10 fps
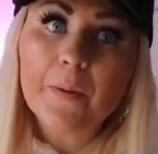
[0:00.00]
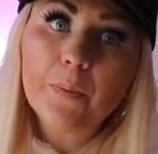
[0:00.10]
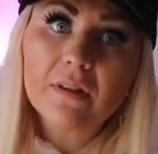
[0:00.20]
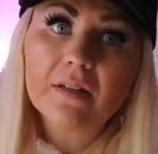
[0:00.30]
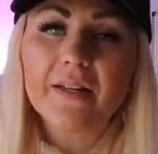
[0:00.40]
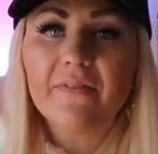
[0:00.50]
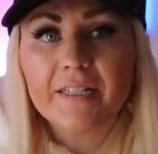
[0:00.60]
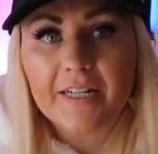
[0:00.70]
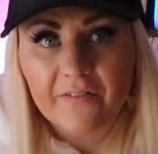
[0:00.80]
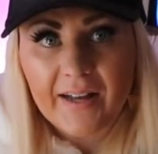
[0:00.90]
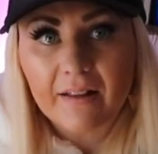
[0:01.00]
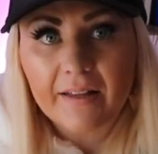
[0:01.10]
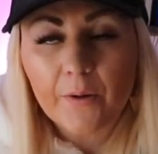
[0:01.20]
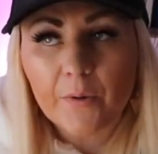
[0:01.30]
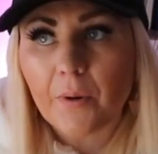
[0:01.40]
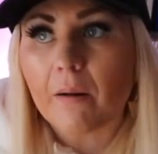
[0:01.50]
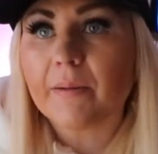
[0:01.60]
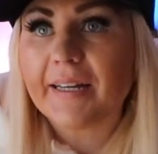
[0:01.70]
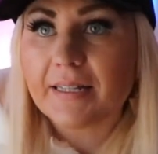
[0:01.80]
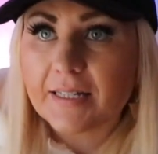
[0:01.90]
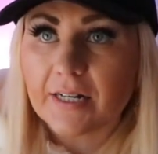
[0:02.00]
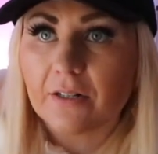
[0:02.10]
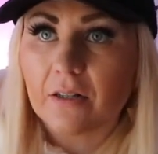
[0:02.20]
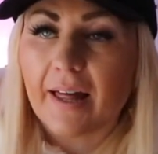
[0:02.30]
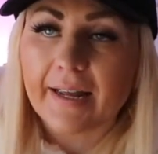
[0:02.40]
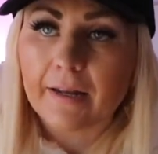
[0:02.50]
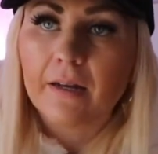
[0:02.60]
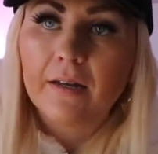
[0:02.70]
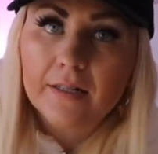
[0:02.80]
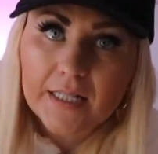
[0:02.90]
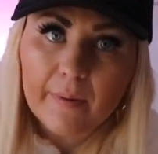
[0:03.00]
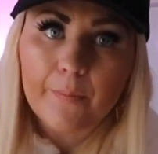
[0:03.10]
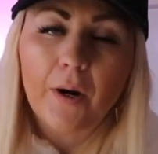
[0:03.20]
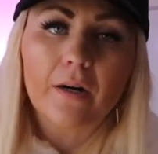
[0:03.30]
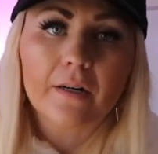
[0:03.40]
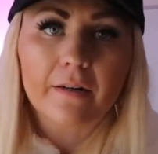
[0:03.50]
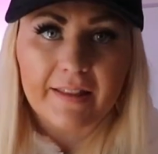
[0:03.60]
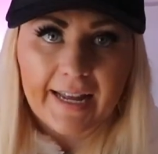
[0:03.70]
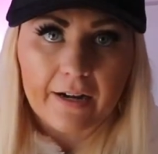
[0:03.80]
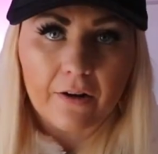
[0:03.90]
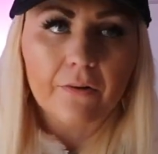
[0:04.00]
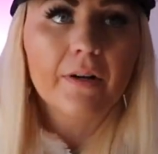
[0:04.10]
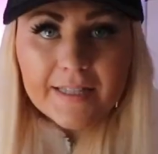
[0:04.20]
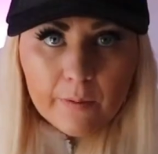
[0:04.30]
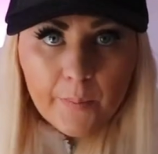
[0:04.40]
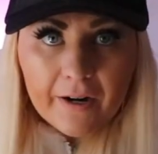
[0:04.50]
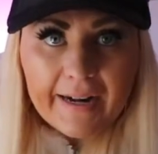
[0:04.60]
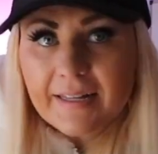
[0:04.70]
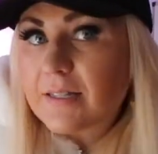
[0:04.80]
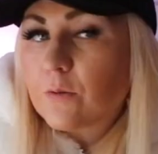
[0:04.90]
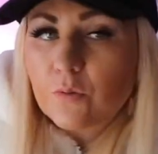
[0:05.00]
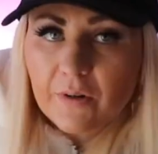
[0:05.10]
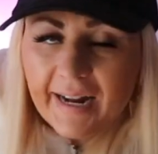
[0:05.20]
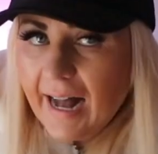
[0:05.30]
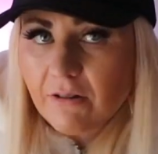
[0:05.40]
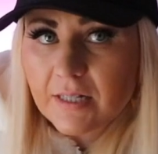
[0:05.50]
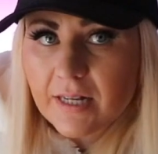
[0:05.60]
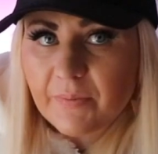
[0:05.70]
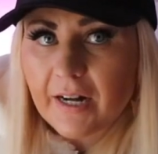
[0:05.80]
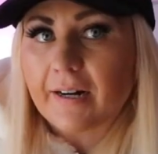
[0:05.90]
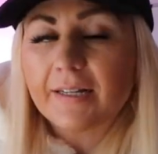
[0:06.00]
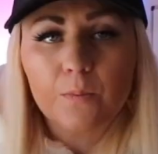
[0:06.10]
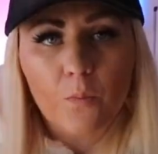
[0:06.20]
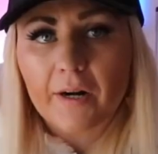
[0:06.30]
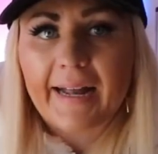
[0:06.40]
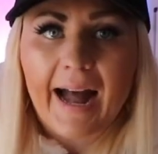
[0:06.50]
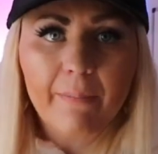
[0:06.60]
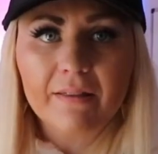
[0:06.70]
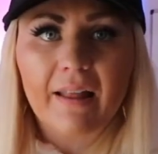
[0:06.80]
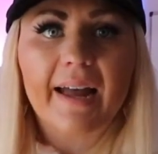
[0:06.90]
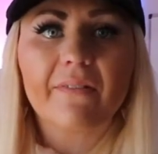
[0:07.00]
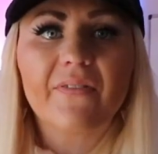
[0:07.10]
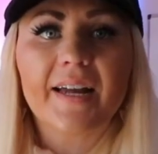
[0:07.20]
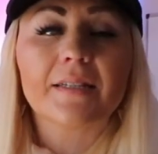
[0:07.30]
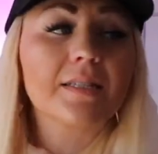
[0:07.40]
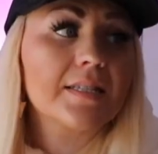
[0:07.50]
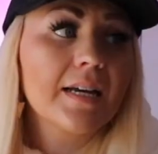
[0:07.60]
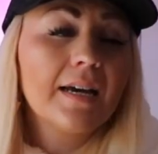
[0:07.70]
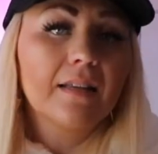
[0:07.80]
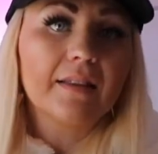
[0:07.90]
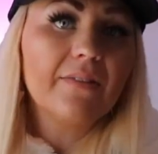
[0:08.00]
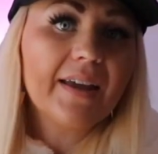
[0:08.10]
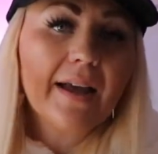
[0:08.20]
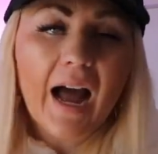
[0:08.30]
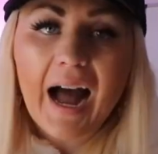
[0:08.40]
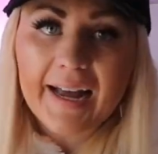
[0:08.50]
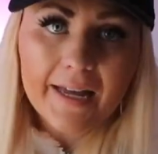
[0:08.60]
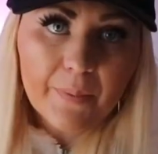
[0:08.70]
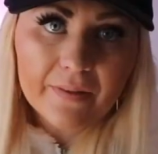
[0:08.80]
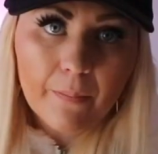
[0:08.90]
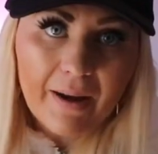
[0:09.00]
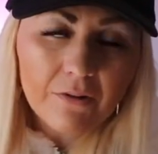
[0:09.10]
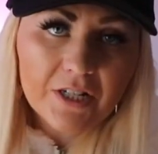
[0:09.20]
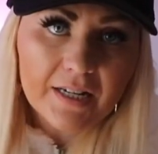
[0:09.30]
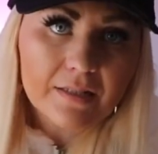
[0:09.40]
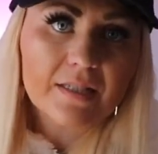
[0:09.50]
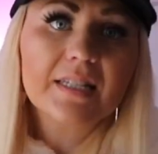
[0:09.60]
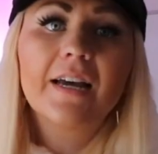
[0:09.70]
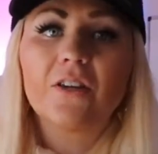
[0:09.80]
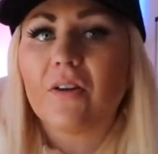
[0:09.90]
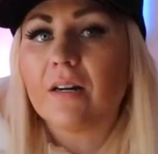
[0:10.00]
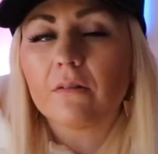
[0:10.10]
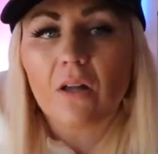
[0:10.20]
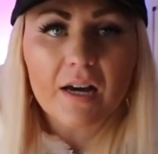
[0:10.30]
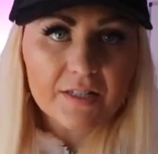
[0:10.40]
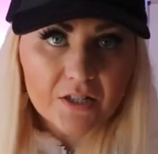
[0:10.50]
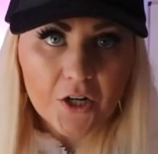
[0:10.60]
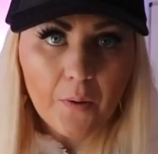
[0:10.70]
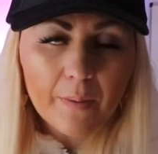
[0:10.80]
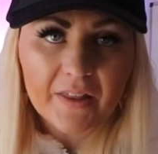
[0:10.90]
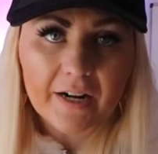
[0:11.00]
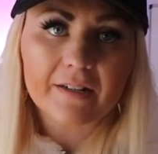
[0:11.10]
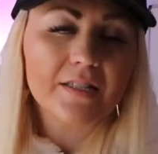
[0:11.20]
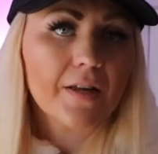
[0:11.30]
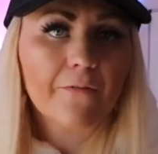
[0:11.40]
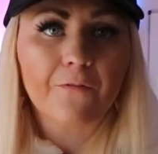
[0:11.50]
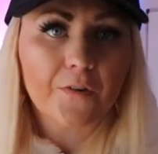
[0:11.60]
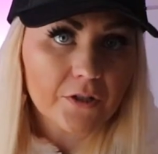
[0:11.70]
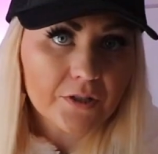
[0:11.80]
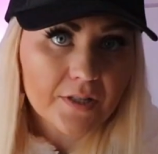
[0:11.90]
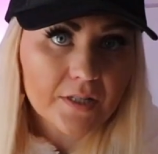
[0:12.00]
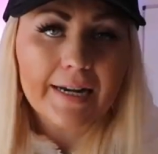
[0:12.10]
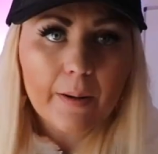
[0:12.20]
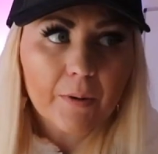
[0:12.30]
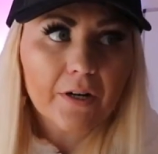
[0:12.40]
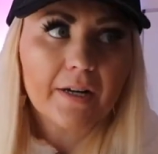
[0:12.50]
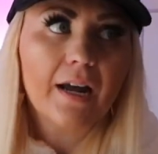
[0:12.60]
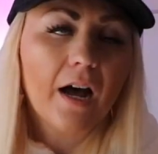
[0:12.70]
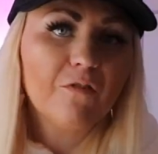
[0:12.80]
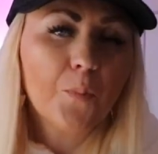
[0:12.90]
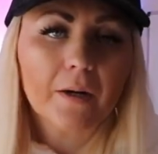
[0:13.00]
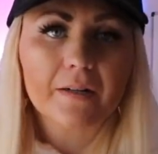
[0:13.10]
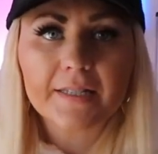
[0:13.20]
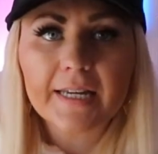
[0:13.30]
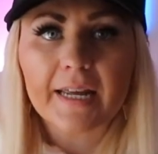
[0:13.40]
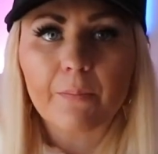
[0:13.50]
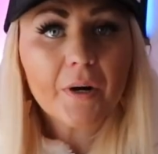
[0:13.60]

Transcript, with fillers: People that live in Deer Valley would probably consider like Summit Park the ghetto. And Summit Park has great houses up there. It's more cabin life. It's living high up in the mountains. You get a lot of snow up there. It's the first neighborhood of Park City.